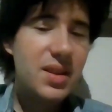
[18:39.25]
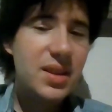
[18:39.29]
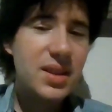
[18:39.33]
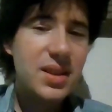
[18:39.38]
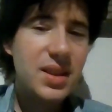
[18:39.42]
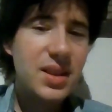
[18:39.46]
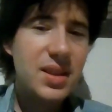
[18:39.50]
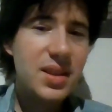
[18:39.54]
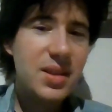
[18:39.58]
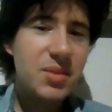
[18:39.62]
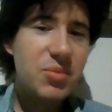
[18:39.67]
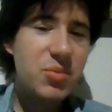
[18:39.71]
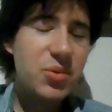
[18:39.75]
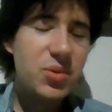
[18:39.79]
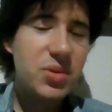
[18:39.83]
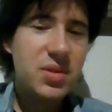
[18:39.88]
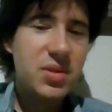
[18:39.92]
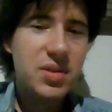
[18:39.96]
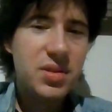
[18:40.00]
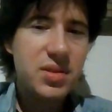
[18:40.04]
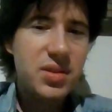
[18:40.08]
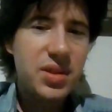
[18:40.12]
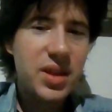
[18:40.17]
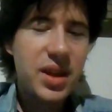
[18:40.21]
And then they
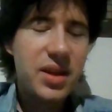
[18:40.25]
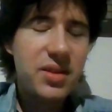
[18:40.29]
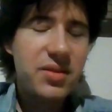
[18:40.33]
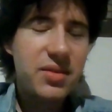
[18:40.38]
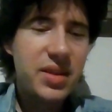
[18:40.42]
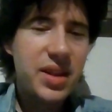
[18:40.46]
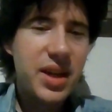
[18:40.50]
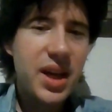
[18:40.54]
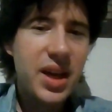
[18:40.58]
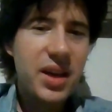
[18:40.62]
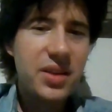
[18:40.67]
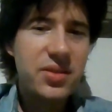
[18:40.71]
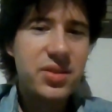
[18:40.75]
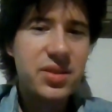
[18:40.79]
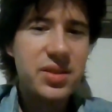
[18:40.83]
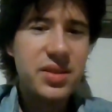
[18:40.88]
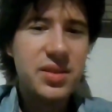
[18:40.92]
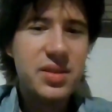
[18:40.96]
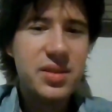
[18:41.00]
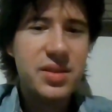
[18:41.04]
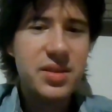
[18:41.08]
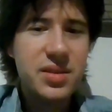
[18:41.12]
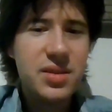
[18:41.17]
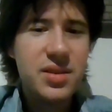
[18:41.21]
would scatter the
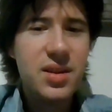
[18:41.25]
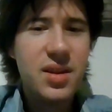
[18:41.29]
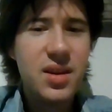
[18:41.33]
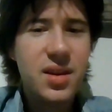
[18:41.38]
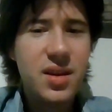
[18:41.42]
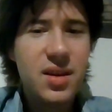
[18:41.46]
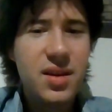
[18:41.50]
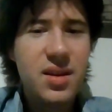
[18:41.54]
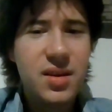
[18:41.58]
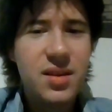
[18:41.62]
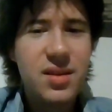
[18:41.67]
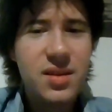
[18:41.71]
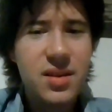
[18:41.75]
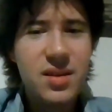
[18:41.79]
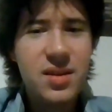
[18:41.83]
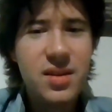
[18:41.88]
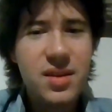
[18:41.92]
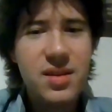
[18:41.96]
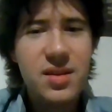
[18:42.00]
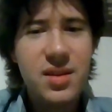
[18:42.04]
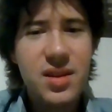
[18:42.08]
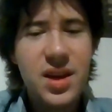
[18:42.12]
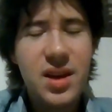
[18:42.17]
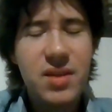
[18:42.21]
ashes
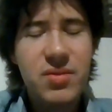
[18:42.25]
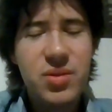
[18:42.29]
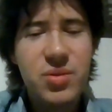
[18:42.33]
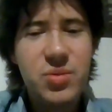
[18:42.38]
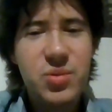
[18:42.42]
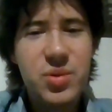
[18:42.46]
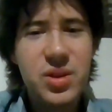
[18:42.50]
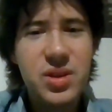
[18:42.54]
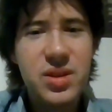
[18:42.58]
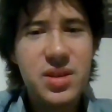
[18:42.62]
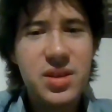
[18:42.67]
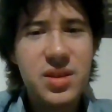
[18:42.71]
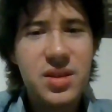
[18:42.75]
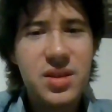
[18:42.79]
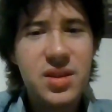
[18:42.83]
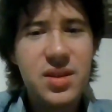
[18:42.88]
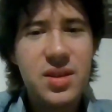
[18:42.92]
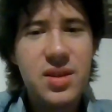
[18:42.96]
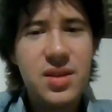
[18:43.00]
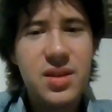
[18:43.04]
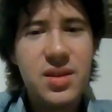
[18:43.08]
afterwards.